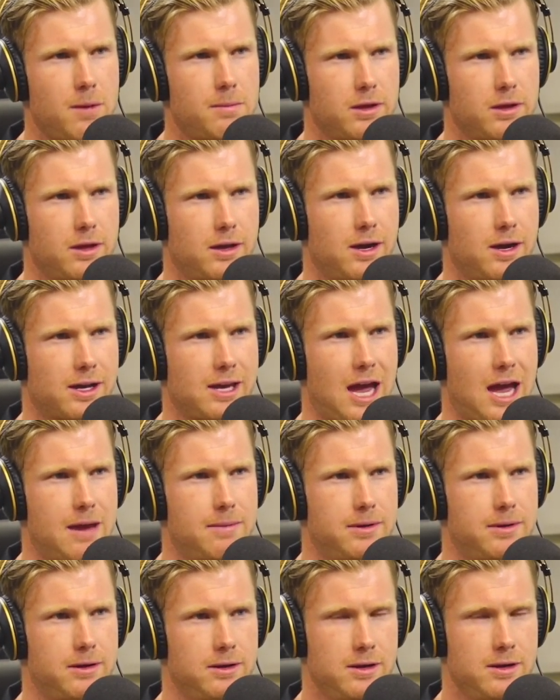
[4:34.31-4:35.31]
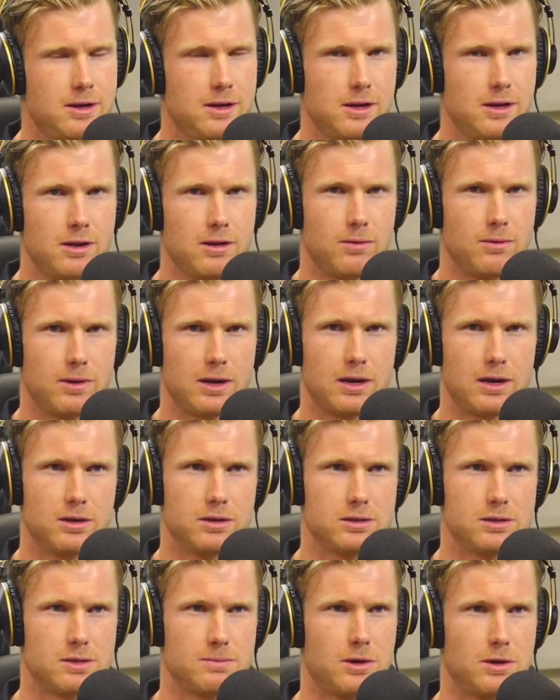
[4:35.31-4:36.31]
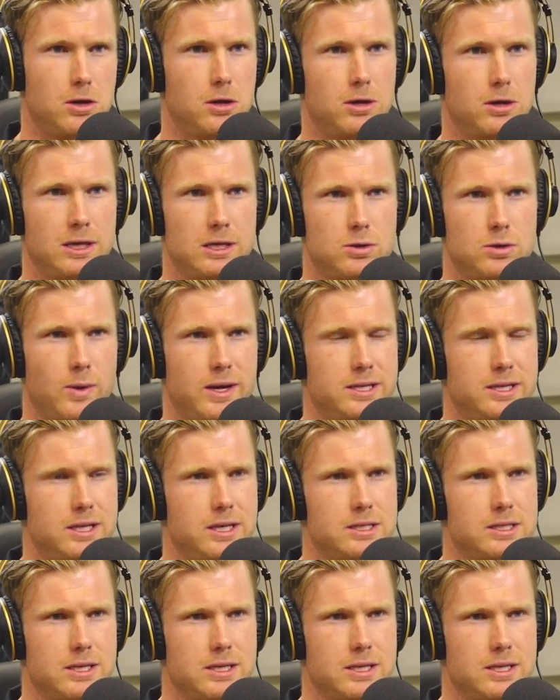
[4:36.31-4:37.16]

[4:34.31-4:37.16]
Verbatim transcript: I think right. I came in when I was in my early 20s.